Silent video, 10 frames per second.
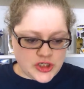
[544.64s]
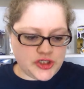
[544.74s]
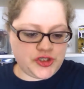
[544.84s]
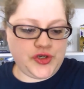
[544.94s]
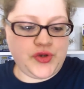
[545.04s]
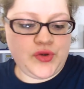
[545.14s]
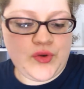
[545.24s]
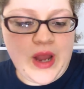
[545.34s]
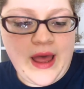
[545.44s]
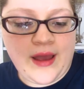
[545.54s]

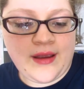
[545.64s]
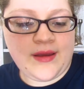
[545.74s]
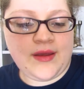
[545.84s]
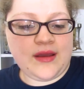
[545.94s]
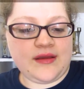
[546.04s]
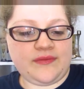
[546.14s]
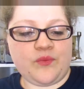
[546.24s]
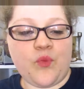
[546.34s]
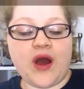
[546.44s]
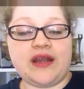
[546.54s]
to
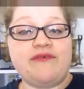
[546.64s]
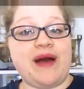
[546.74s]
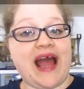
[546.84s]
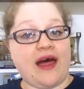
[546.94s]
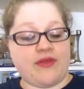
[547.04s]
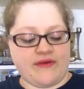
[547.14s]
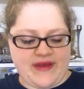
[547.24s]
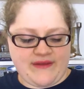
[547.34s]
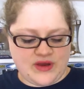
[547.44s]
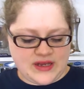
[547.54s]
one of my other
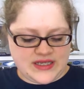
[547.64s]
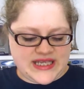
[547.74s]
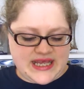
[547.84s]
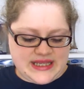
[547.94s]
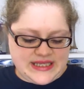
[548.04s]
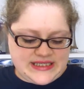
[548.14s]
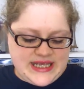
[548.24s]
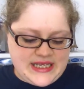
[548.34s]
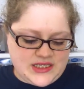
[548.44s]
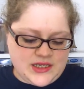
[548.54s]
favorites. This
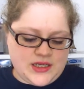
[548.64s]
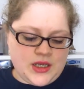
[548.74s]
is